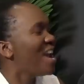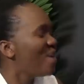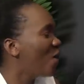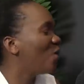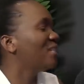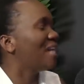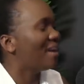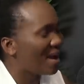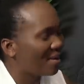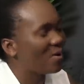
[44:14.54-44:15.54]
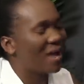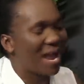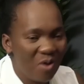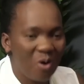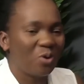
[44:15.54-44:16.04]
I know, because
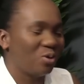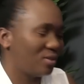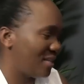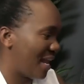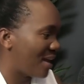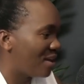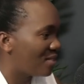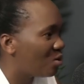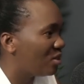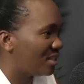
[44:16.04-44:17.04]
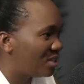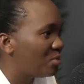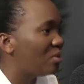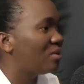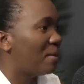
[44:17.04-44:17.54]
I know, I think on the
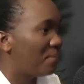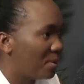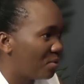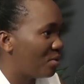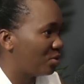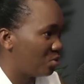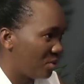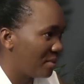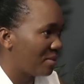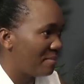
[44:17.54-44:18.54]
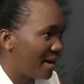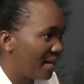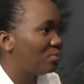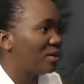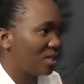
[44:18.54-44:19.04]
two world, there are people who are doing the
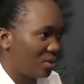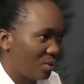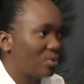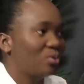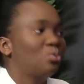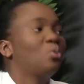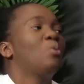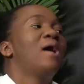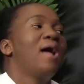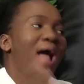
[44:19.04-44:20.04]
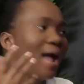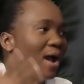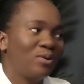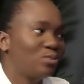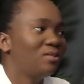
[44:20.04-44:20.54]
management. Yeah. And whatnot. So
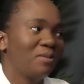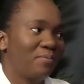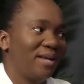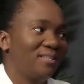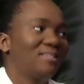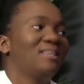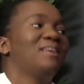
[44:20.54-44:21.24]
I was not surprised.